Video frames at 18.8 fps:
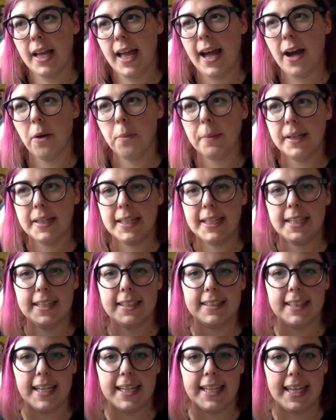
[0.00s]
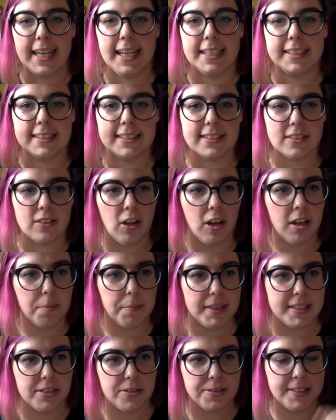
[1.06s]
How many like in stock
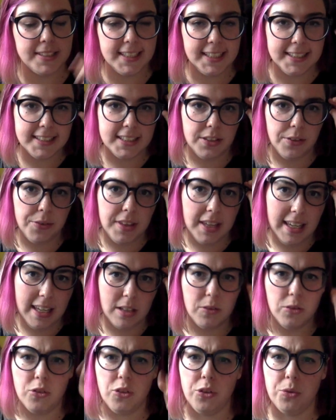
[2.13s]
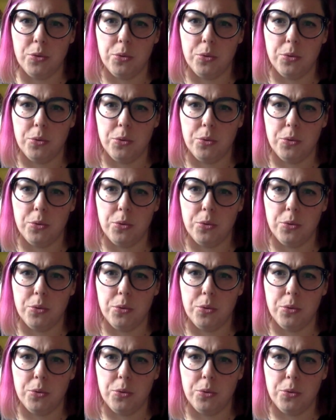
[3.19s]
mustard seeds do you think, and